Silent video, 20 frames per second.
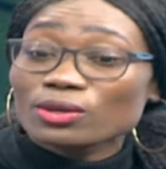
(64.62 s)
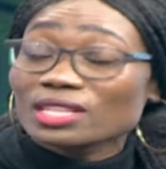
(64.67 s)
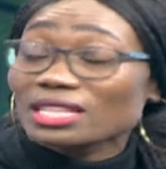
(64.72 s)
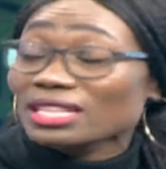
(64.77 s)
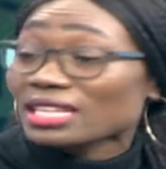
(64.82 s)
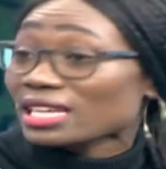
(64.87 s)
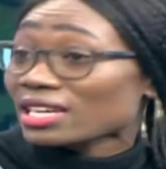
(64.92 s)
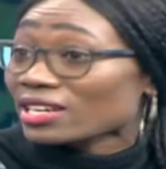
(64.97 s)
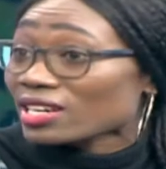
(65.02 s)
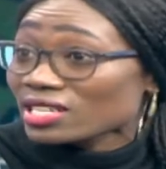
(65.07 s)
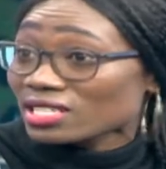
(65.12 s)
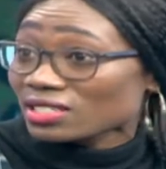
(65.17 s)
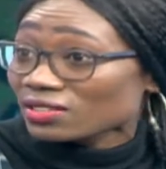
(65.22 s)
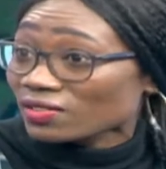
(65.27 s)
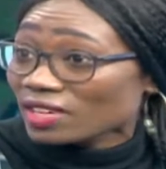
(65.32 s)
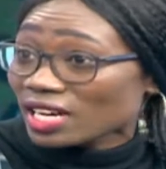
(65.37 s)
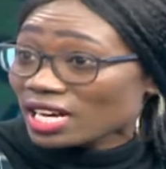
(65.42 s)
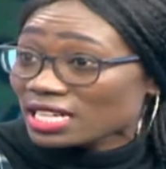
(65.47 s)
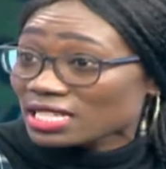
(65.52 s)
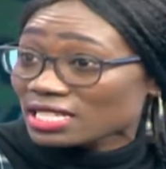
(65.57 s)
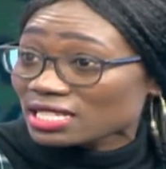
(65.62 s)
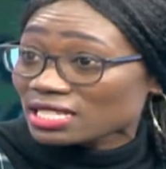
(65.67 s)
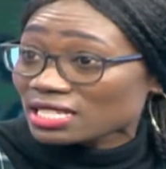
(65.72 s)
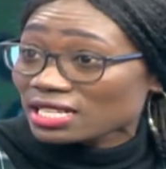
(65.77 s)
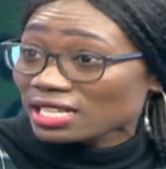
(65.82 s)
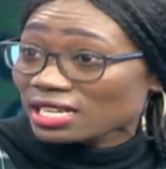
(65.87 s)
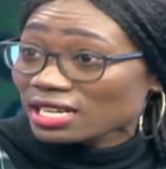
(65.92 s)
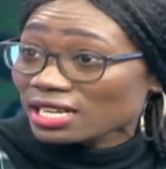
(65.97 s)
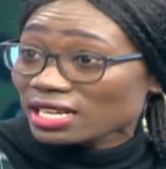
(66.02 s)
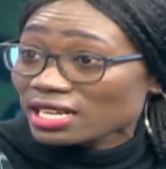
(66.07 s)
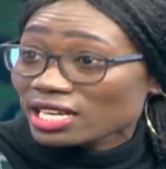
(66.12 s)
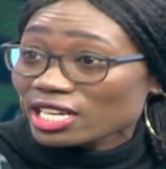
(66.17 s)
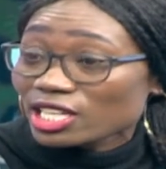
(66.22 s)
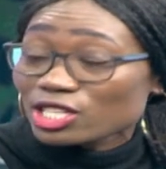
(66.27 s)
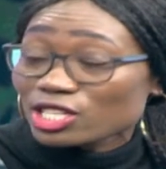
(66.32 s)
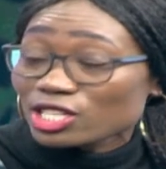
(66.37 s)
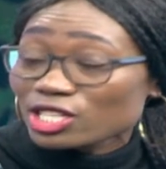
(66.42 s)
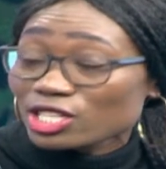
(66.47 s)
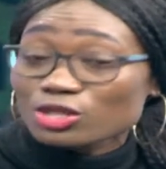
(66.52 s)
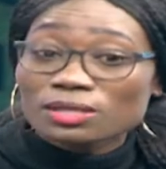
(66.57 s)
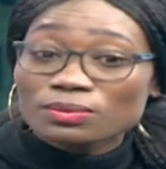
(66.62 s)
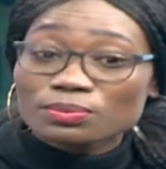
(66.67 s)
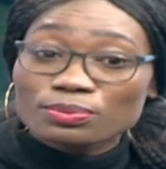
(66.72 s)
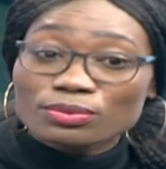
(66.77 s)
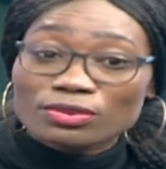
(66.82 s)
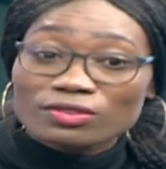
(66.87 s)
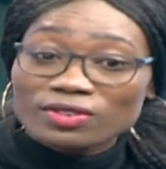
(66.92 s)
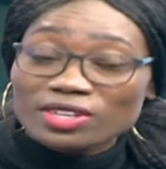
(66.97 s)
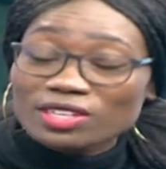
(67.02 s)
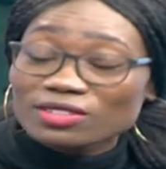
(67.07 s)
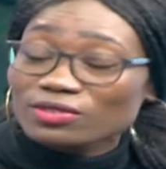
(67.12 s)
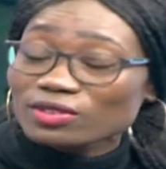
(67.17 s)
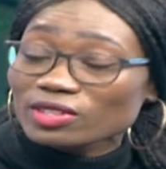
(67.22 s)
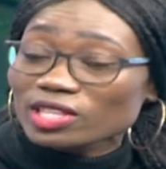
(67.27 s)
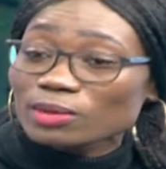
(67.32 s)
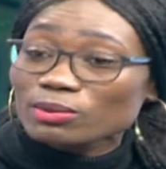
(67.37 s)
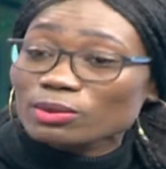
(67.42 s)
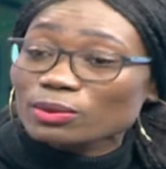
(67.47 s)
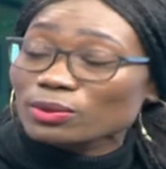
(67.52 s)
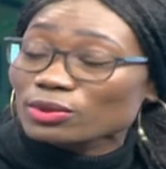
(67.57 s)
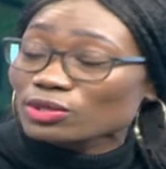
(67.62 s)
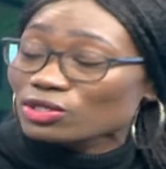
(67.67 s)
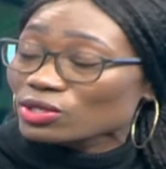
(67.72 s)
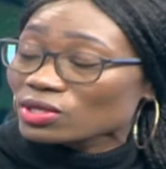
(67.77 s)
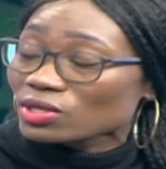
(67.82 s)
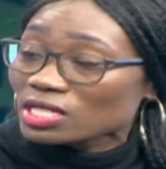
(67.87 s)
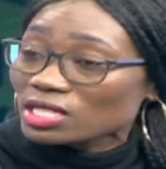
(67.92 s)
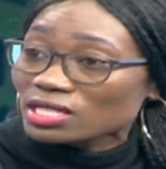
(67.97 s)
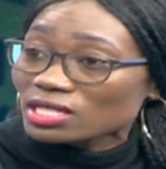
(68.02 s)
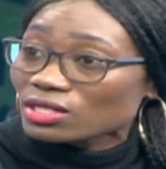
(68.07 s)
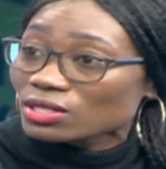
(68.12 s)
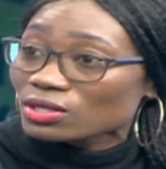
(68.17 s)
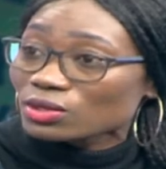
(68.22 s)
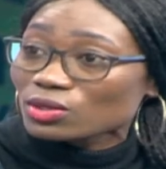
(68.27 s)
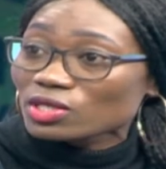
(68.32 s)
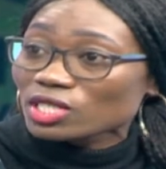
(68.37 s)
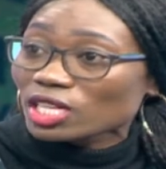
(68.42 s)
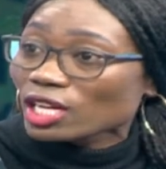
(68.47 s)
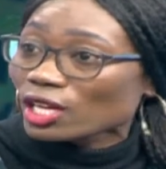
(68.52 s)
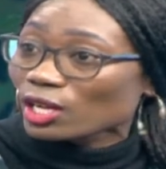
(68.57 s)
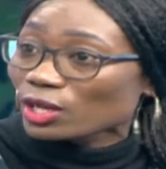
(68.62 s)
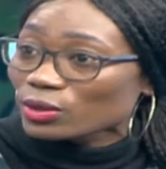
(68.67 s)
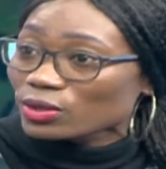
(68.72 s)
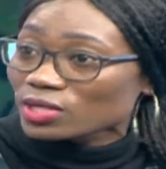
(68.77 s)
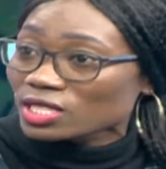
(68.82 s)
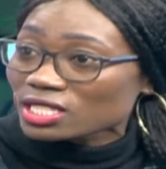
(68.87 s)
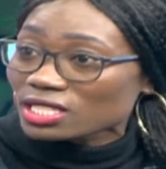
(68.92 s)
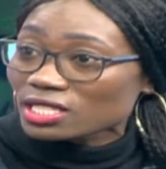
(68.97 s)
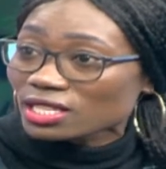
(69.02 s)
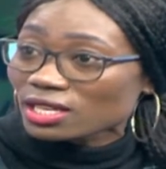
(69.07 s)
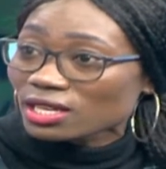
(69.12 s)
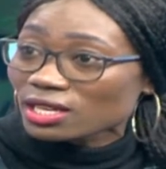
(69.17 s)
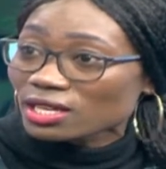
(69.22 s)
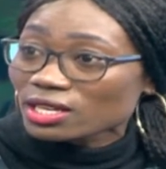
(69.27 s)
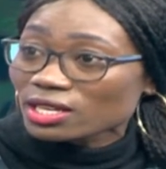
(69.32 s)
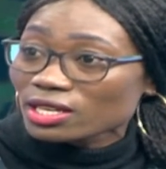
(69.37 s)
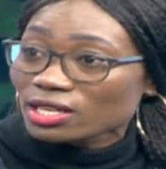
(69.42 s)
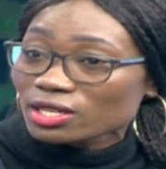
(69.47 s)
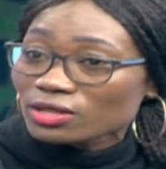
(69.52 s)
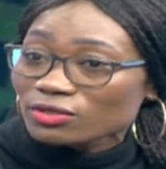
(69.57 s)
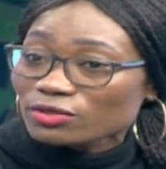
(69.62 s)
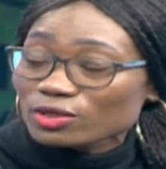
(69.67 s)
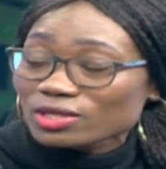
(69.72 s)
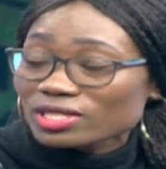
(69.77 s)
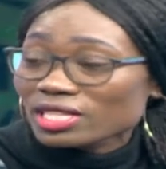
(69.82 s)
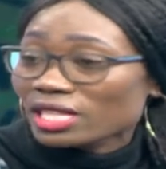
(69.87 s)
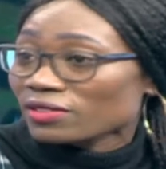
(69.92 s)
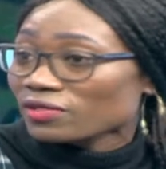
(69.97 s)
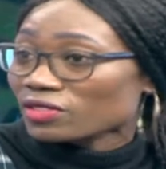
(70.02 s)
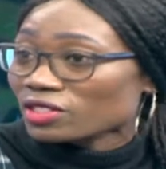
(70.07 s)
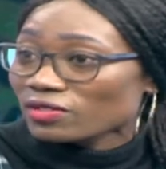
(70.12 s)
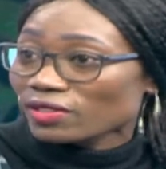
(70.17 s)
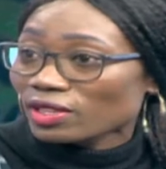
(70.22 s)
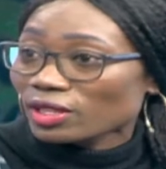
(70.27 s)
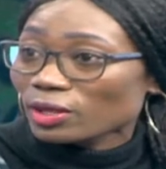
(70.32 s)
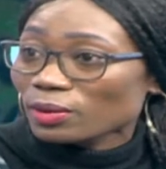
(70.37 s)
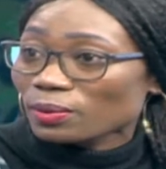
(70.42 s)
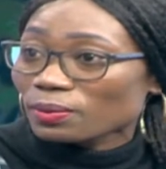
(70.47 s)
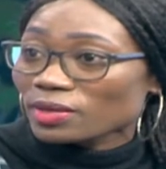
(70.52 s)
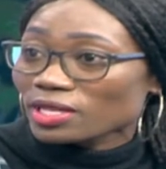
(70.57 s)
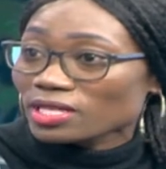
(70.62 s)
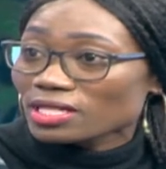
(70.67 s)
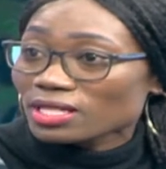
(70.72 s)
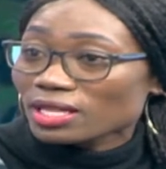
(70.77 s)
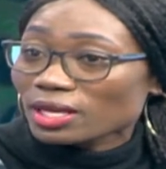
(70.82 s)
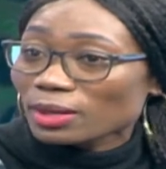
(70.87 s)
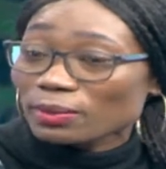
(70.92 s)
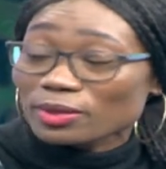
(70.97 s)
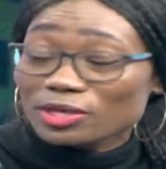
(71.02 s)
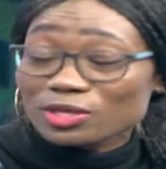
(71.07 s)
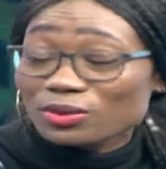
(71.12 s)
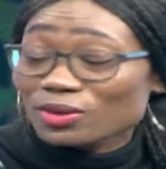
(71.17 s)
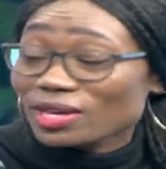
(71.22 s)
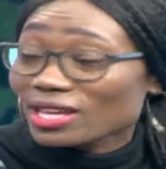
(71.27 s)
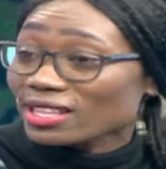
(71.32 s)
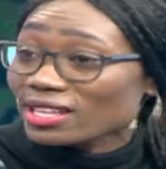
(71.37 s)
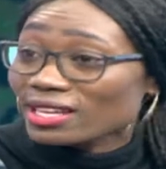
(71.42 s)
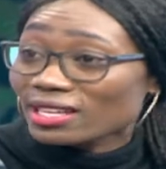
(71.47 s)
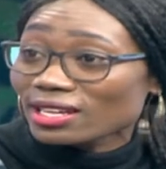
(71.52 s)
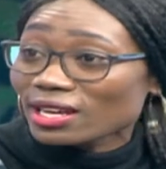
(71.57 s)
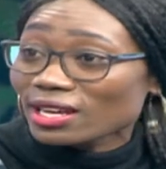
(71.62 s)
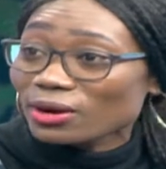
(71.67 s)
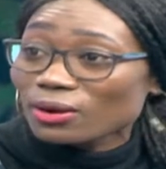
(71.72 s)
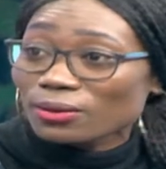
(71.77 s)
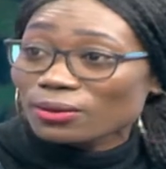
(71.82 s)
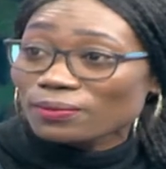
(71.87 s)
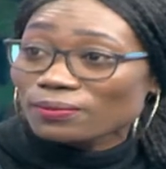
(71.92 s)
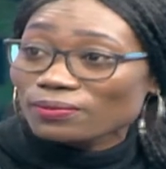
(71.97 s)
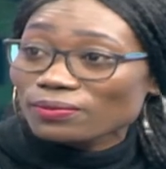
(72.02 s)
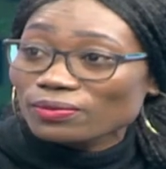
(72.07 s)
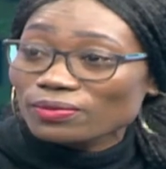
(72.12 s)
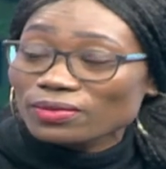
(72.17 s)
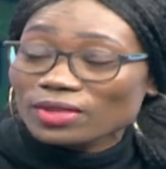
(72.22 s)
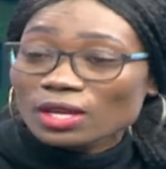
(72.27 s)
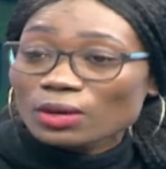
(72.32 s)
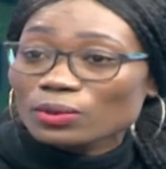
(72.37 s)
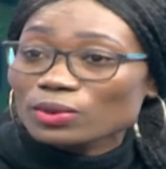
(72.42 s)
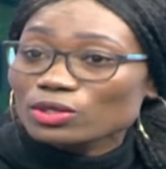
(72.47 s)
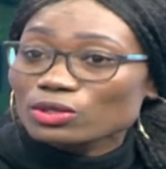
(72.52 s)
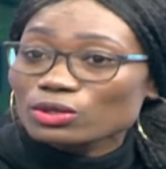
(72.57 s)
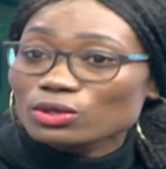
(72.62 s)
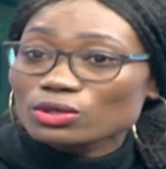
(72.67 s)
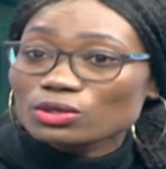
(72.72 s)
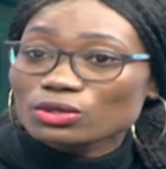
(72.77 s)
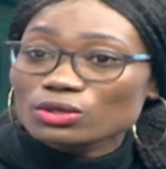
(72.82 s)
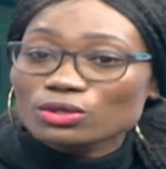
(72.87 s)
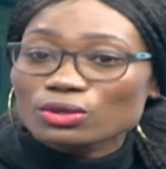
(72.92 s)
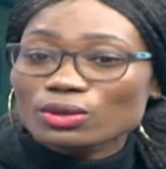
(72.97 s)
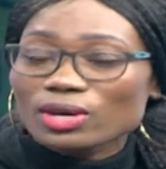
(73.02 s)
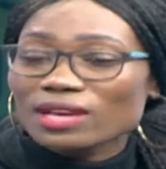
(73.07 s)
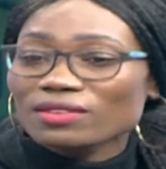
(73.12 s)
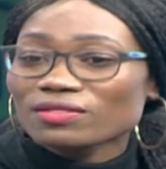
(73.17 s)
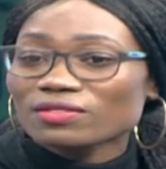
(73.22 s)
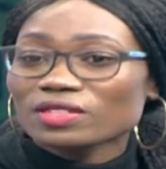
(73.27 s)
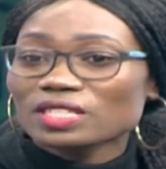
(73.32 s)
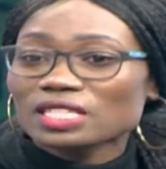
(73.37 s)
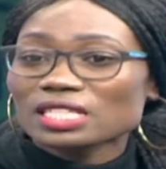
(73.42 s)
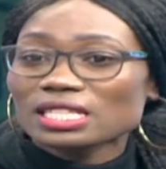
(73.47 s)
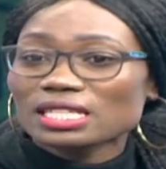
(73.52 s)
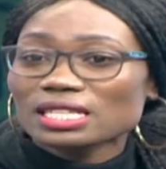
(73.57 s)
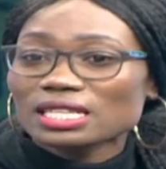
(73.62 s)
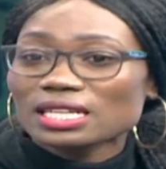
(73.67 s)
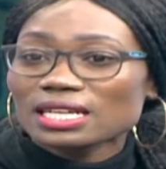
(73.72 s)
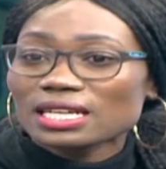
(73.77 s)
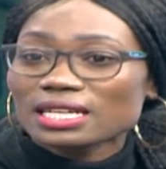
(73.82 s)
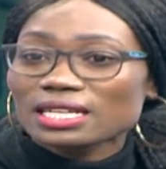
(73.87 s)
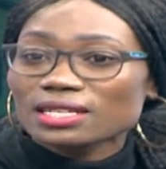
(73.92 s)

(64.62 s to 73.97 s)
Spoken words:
youth in the creative arts. It should provide for them opportunities to take loans for self-development. But where are they now? We don't know. So I feel